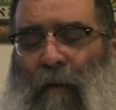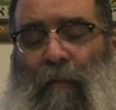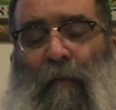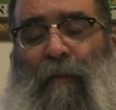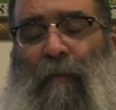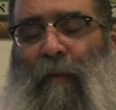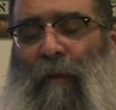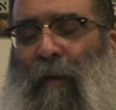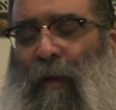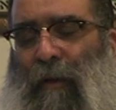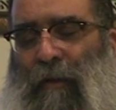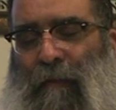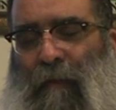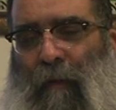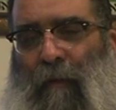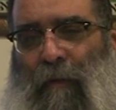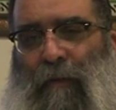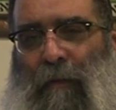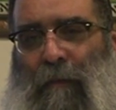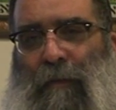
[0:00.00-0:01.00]
uh,
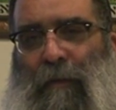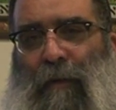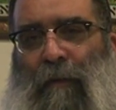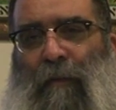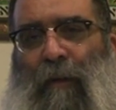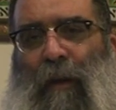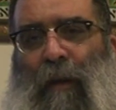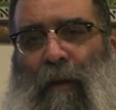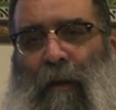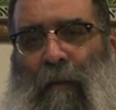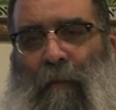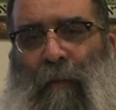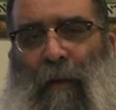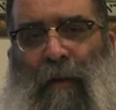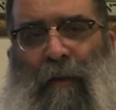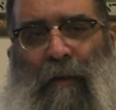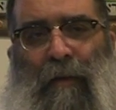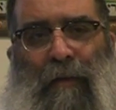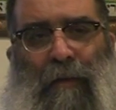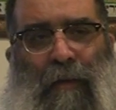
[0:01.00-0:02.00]
I'm sorry, and
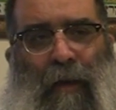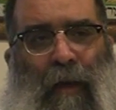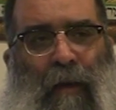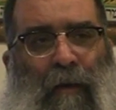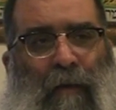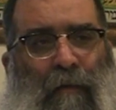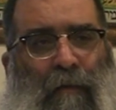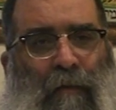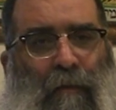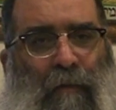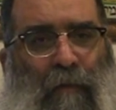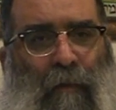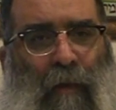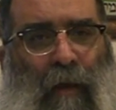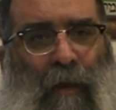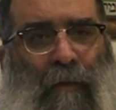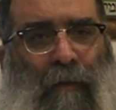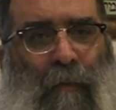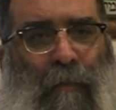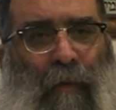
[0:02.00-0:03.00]
Haman decided to
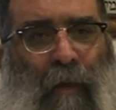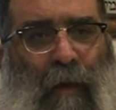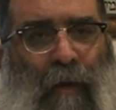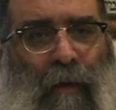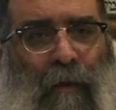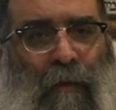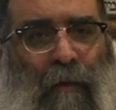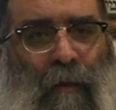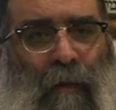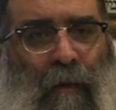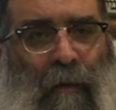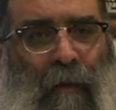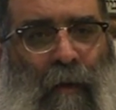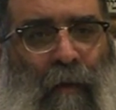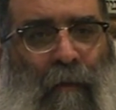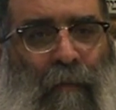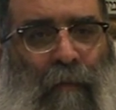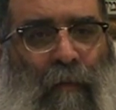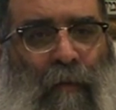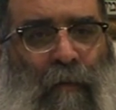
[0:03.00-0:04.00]
act upon it, and
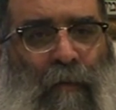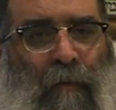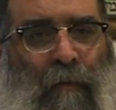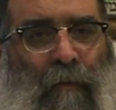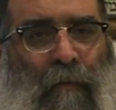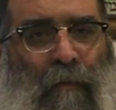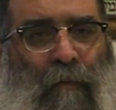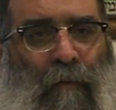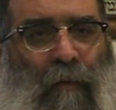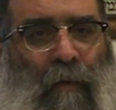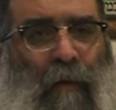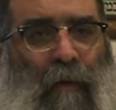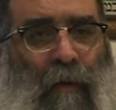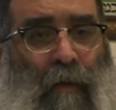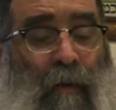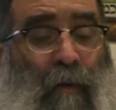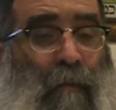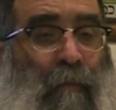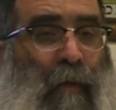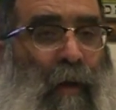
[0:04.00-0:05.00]
therefore to
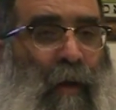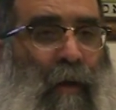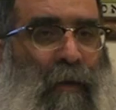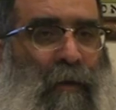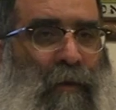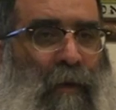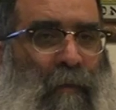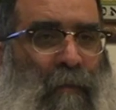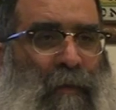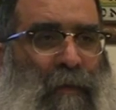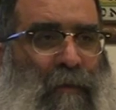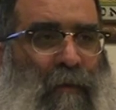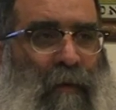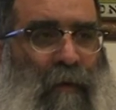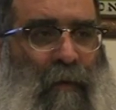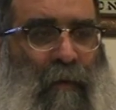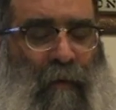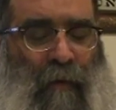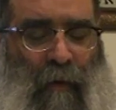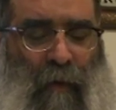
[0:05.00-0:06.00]
abolish Am
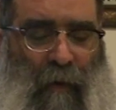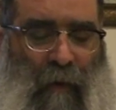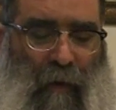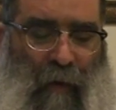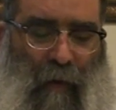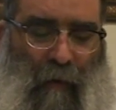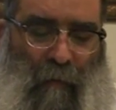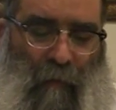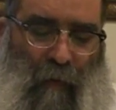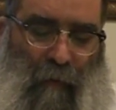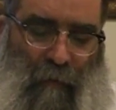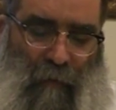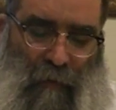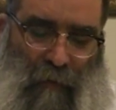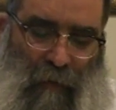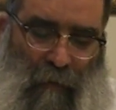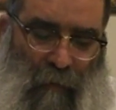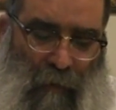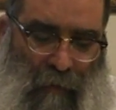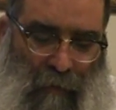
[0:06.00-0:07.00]
Yisrael. And we have to
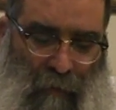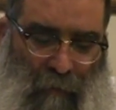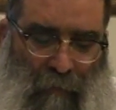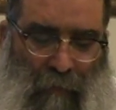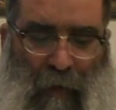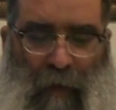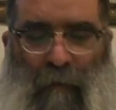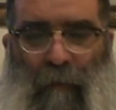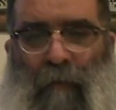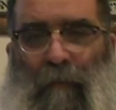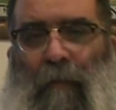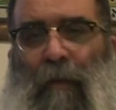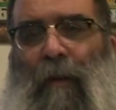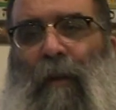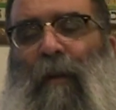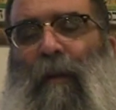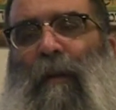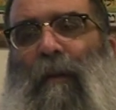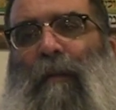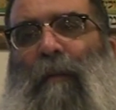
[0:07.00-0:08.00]
see what's the problem.
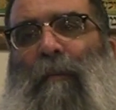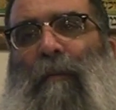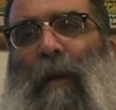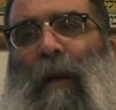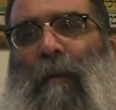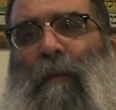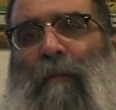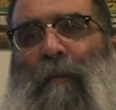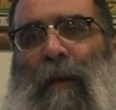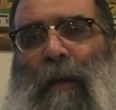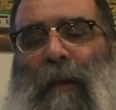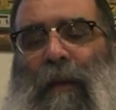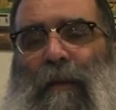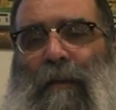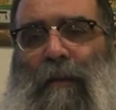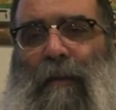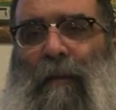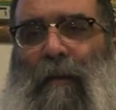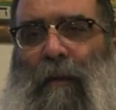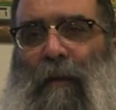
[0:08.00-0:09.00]
The problem
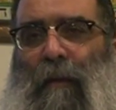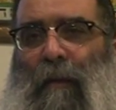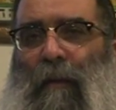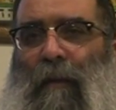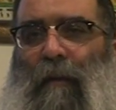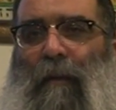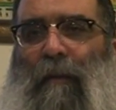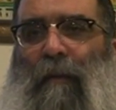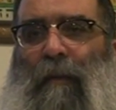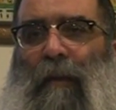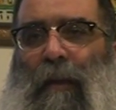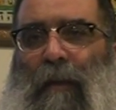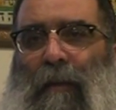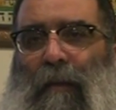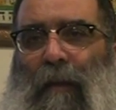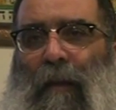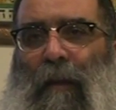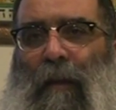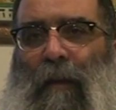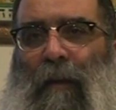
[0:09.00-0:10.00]
is
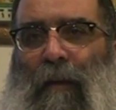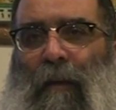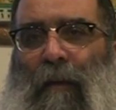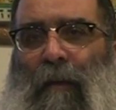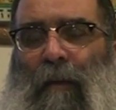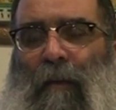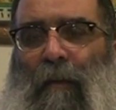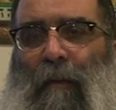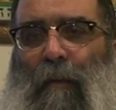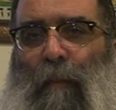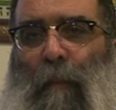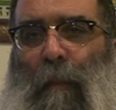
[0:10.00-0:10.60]
that in,